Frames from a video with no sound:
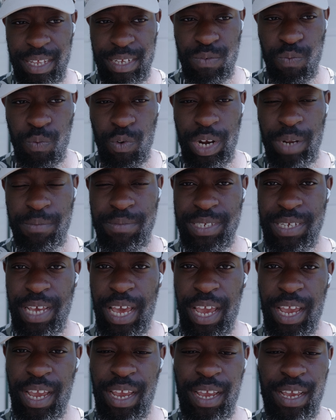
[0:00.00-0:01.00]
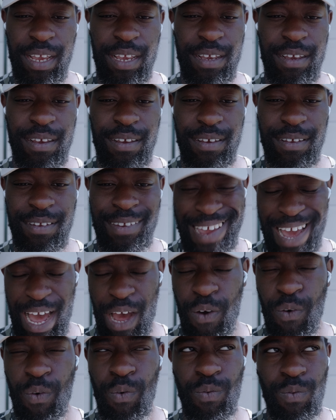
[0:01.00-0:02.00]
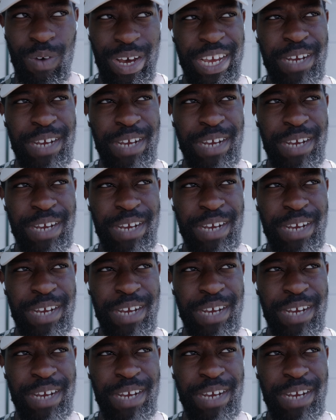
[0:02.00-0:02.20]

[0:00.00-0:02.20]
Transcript: that what I'm saying now,